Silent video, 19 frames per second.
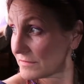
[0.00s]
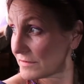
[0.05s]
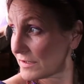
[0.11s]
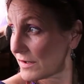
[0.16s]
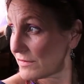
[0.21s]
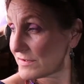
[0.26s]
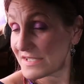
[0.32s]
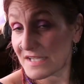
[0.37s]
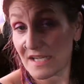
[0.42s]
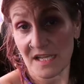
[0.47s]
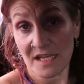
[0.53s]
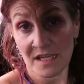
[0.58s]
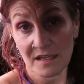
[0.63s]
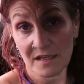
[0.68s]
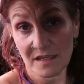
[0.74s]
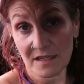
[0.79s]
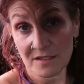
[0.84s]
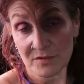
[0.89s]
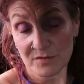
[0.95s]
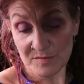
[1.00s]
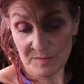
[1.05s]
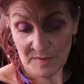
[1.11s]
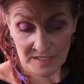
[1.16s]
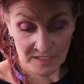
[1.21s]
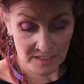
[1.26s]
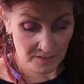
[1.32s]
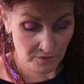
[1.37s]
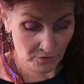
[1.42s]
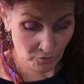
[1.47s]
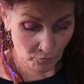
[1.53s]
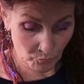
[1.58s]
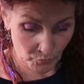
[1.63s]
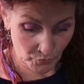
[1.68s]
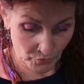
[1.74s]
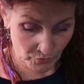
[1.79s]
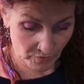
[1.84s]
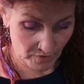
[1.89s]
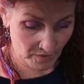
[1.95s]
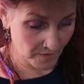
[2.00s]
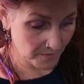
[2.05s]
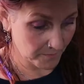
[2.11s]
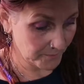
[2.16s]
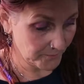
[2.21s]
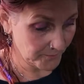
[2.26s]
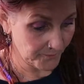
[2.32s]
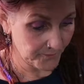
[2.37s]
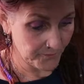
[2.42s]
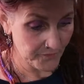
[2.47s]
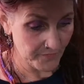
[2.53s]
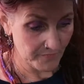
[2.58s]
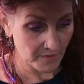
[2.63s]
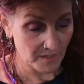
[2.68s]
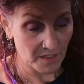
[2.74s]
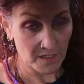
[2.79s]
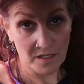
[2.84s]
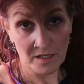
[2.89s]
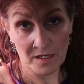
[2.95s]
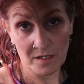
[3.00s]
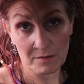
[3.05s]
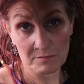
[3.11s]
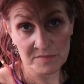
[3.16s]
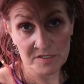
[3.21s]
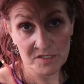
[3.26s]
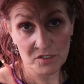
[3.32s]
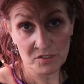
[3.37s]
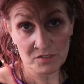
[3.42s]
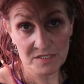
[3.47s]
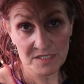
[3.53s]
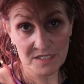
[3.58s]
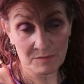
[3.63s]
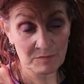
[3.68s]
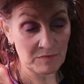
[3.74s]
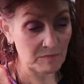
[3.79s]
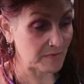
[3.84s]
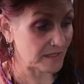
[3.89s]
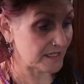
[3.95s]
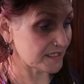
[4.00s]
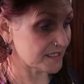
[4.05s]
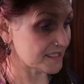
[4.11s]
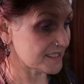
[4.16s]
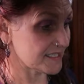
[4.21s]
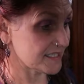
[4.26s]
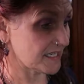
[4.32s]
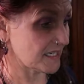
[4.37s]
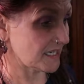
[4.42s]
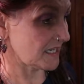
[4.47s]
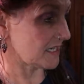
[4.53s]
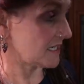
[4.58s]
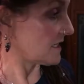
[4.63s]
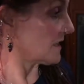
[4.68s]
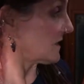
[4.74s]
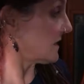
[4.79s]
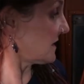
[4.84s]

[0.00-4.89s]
I was here and I was making the Kombucha. So you see me made the tea